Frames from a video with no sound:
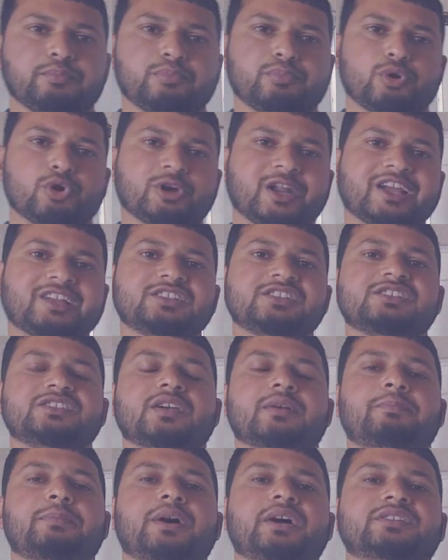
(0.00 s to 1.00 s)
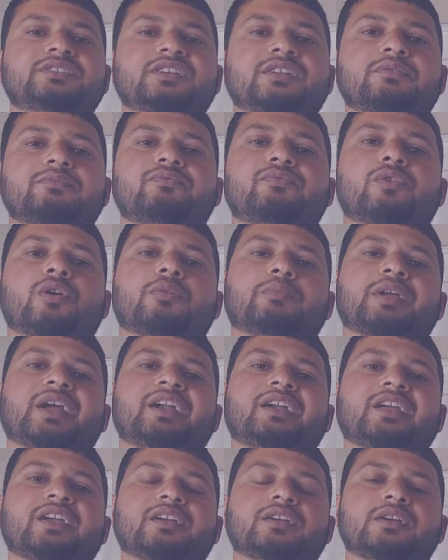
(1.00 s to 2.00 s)
protects a person from
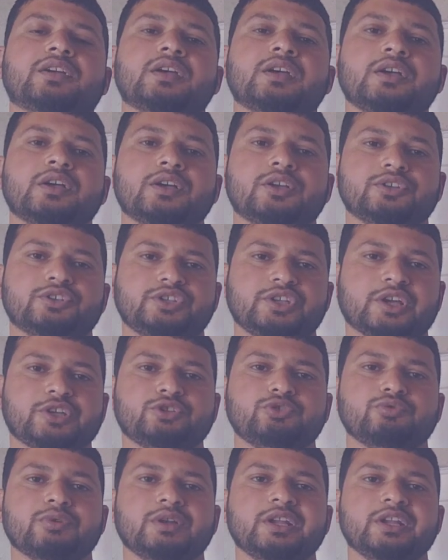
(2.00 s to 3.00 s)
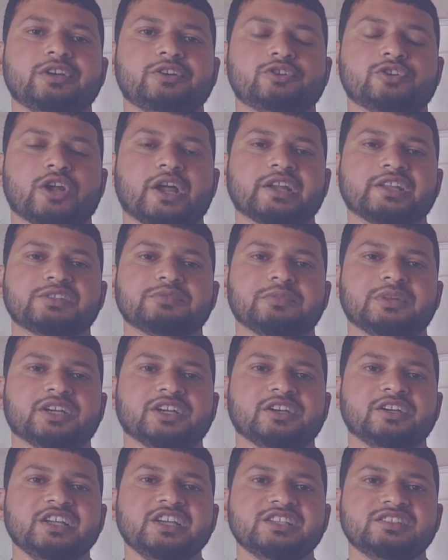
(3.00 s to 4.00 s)
getting sexually
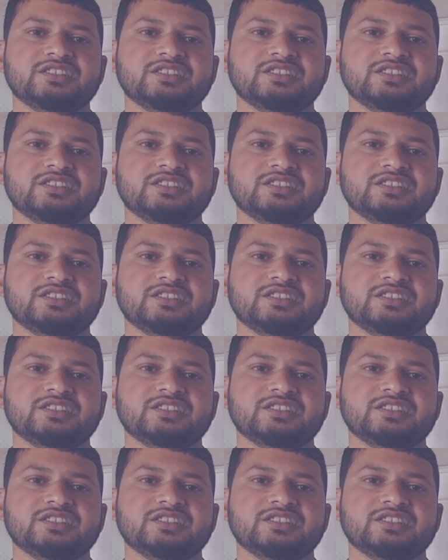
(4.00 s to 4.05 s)
transmitted